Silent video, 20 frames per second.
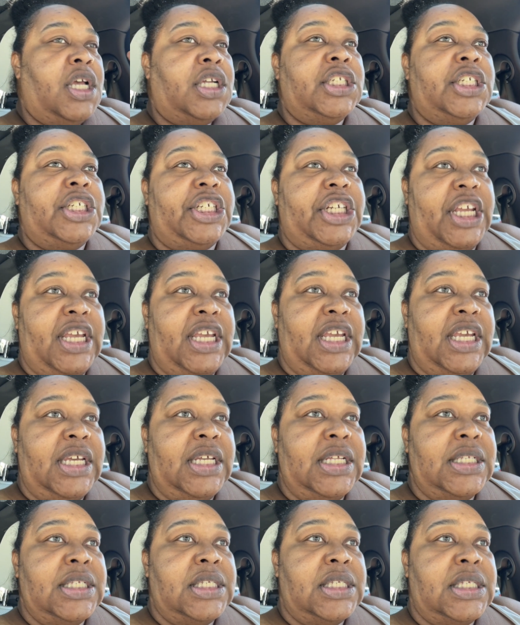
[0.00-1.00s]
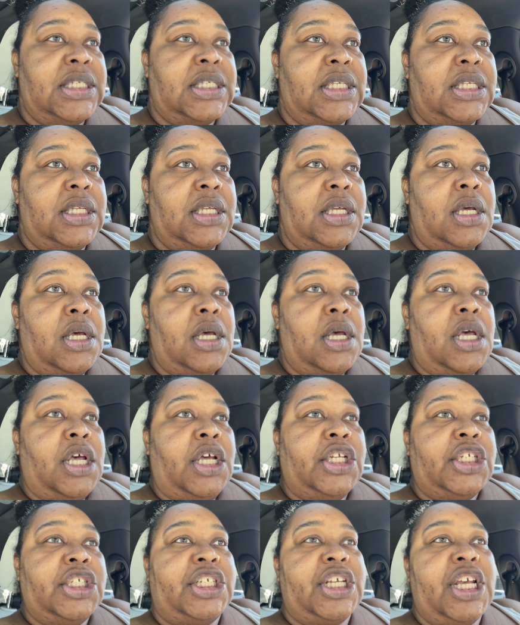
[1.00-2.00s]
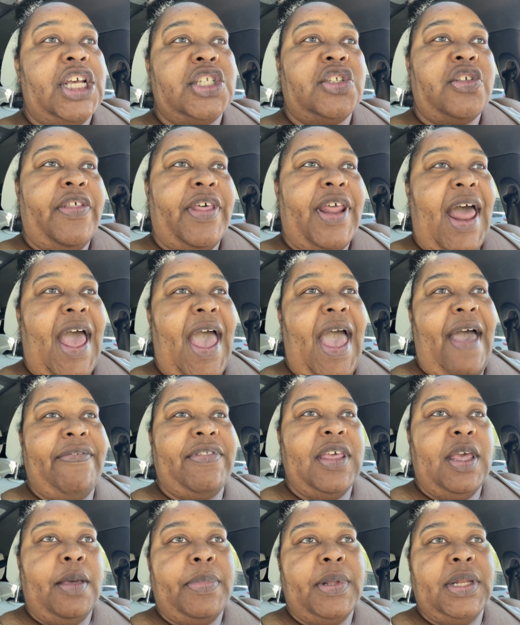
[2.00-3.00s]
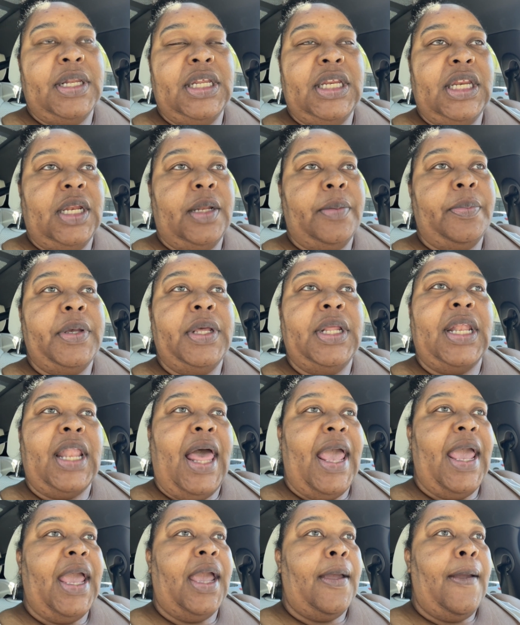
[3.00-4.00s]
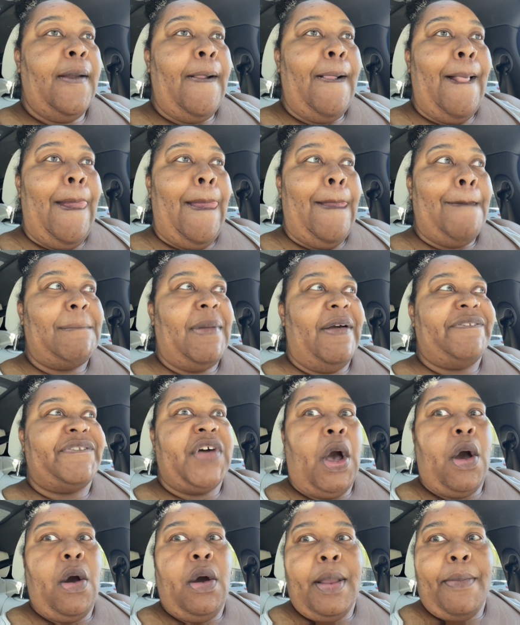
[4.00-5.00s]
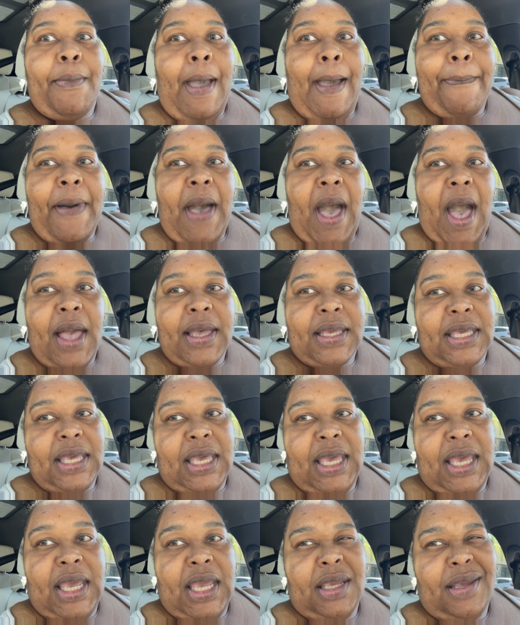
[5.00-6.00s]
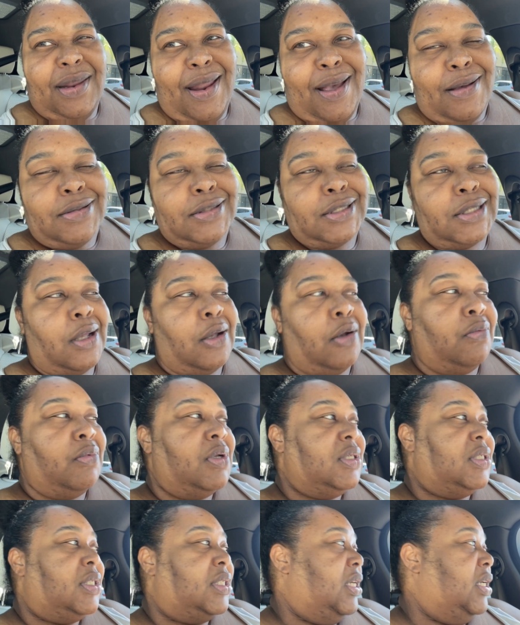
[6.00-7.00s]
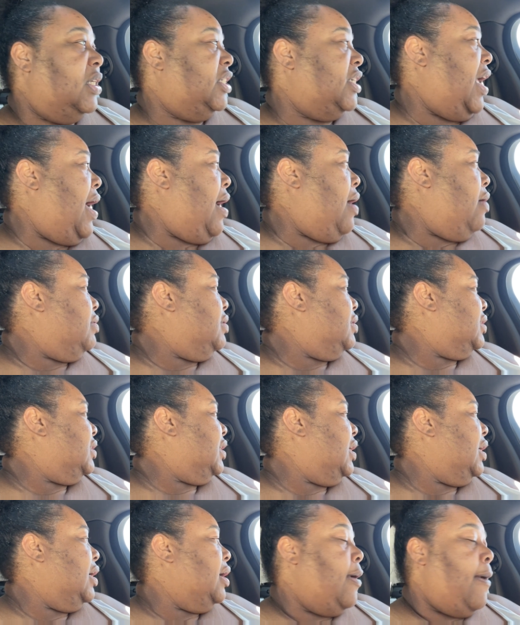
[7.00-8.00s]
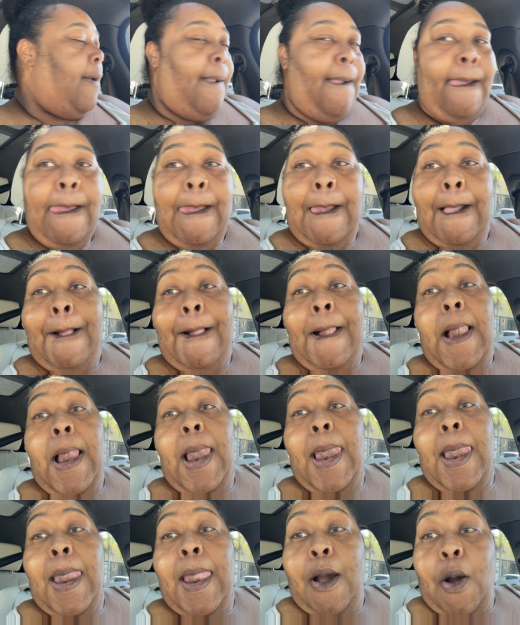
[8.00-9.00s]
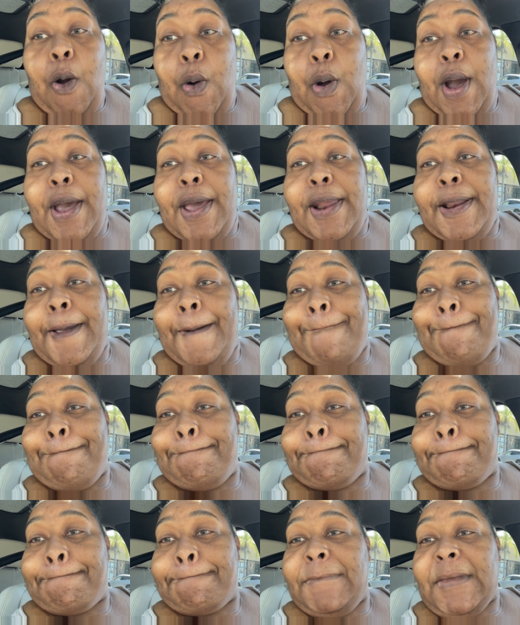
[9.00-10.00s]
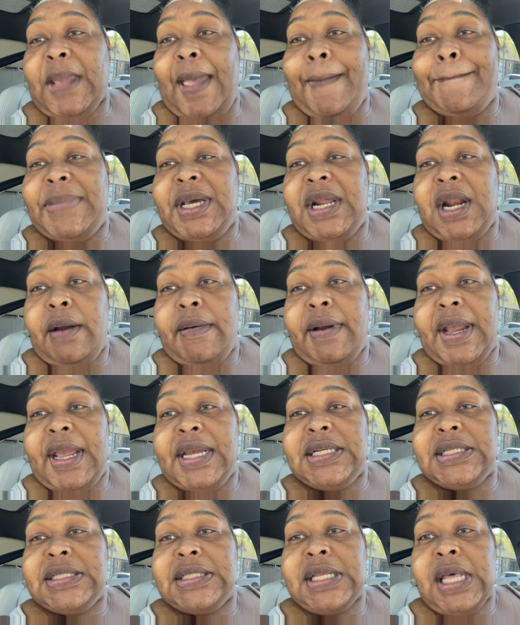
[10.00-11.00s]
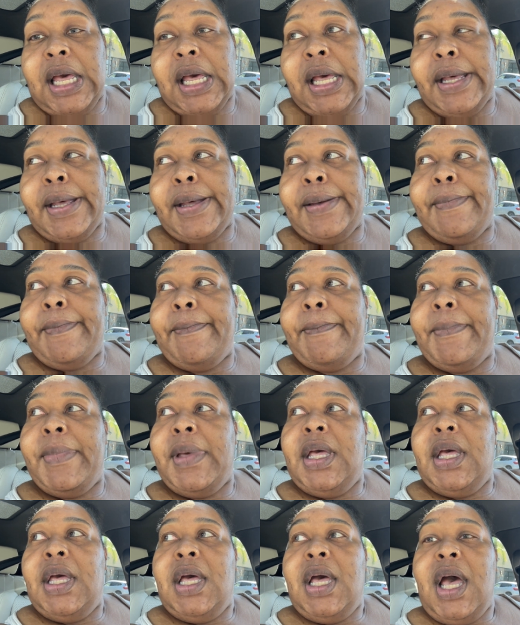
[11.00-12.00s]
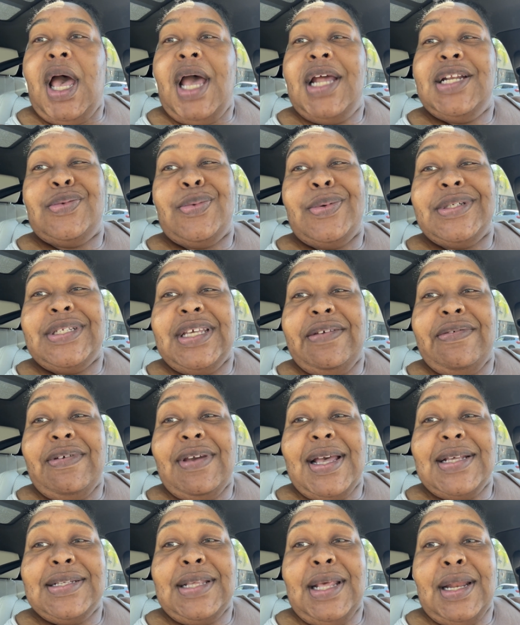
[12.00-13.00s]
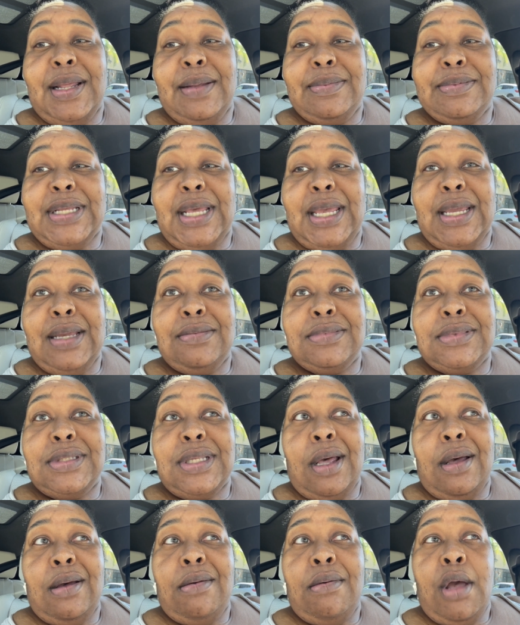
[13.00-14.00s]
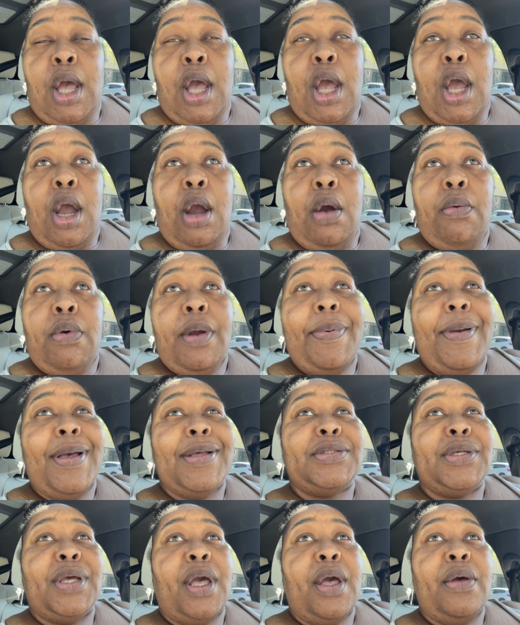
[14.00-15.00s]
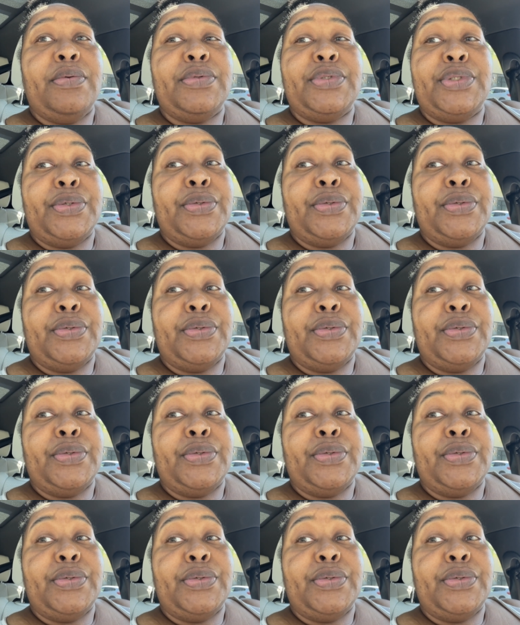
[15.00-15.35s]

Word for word: jeans just so that I have the ability to put like my phone in my pocket, you know? So we'll see, child, we'll see. Lord. But all right, um I just wanted to give you guys that update. So we're about to go to